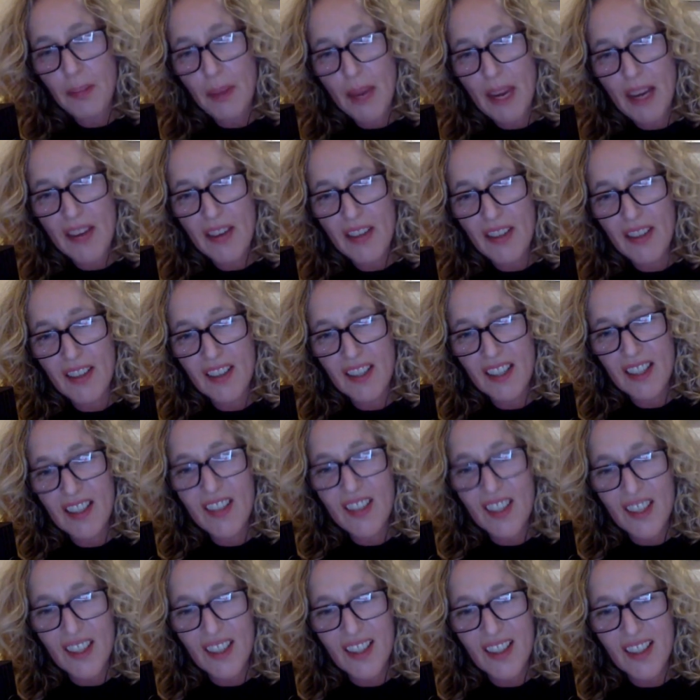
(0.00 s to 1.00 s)
dependent
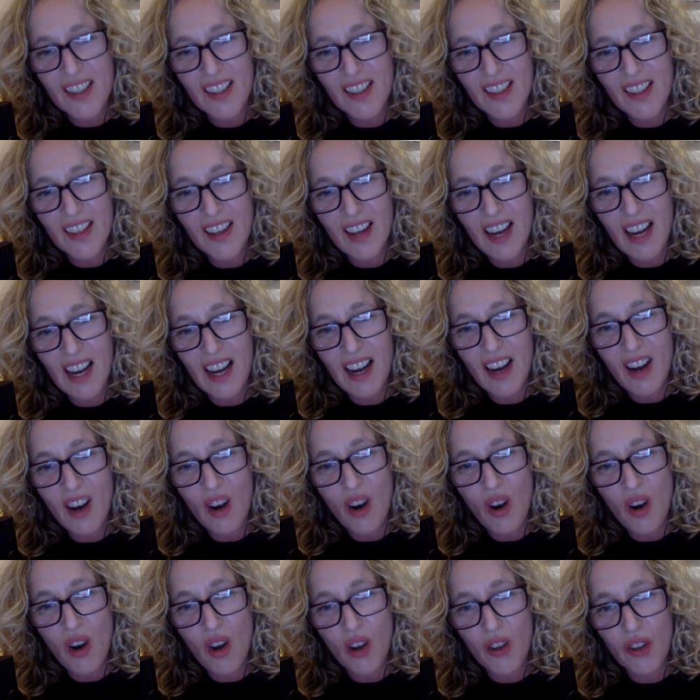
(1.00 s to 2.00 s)
is it
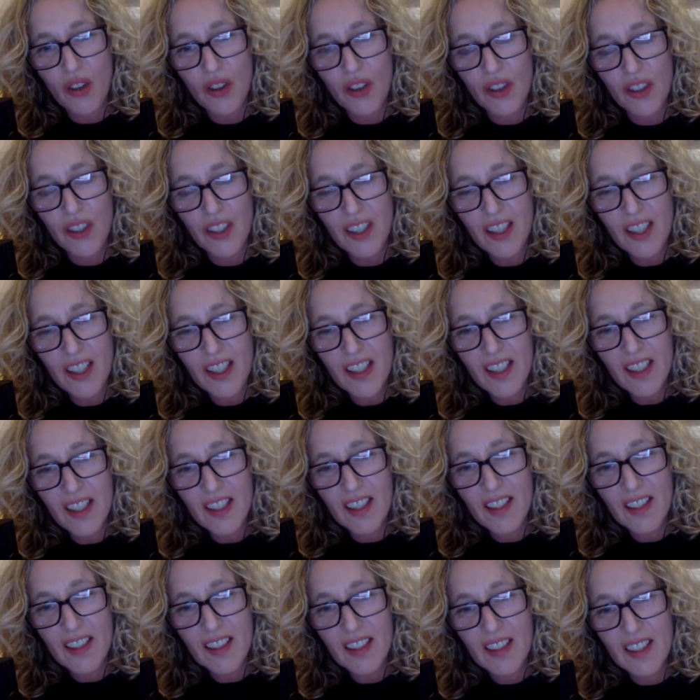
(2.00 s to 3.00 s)
on
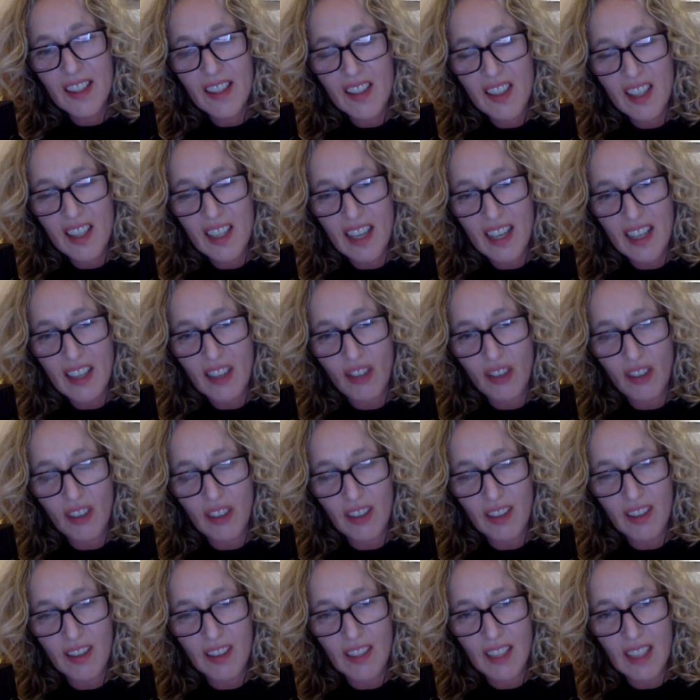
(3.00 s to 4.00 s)
this
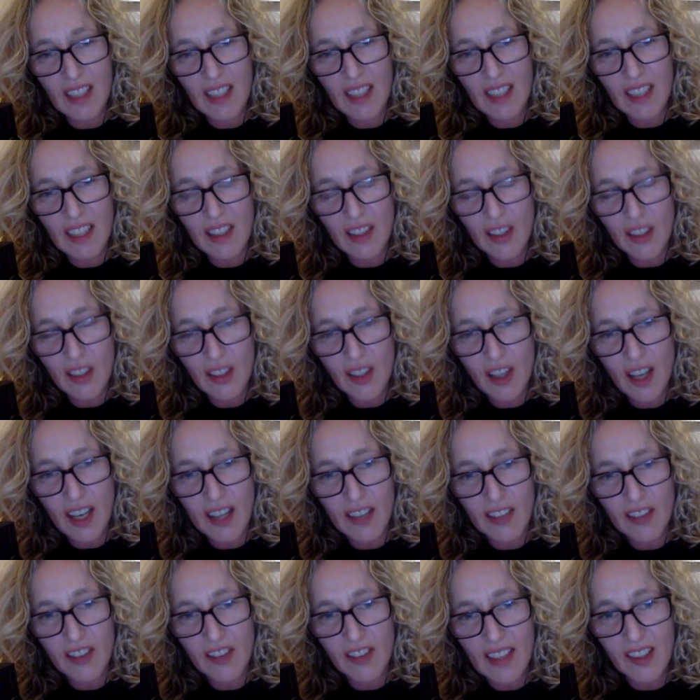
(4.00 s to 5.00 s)
election in the
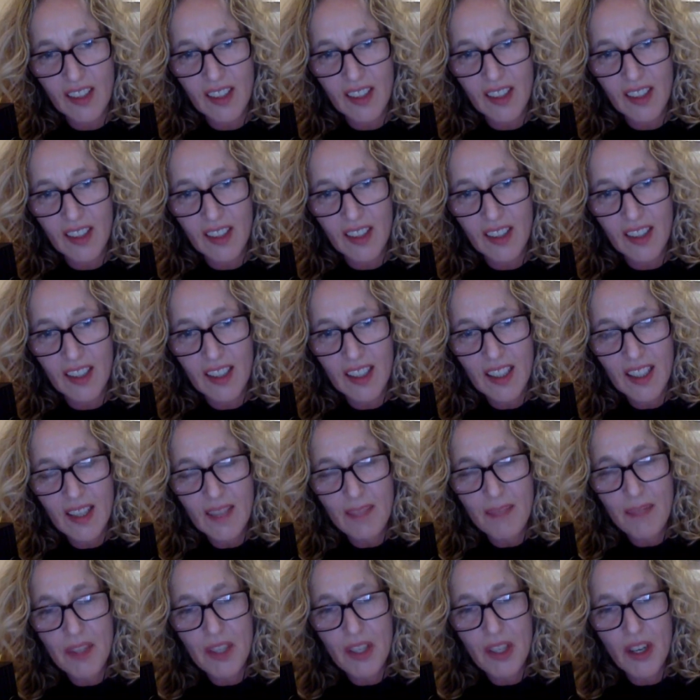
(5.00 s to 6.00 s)
United States, that,
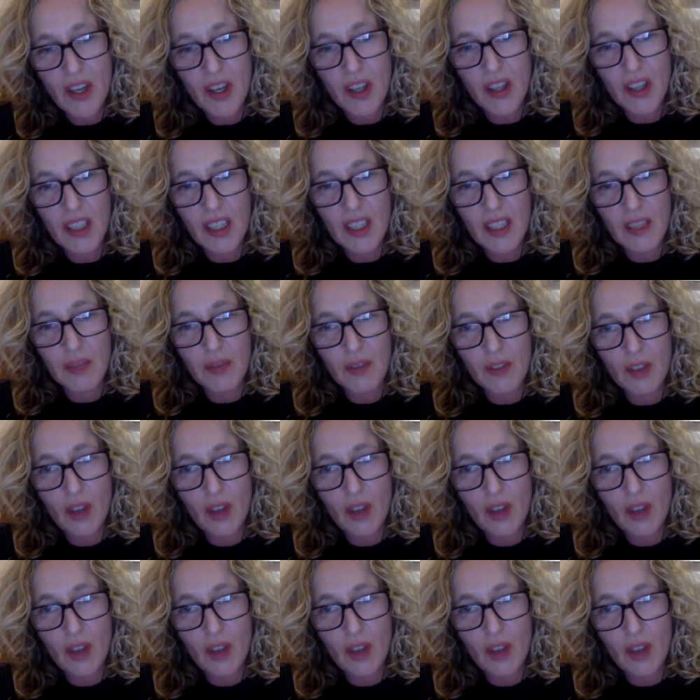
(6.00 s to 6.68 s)
if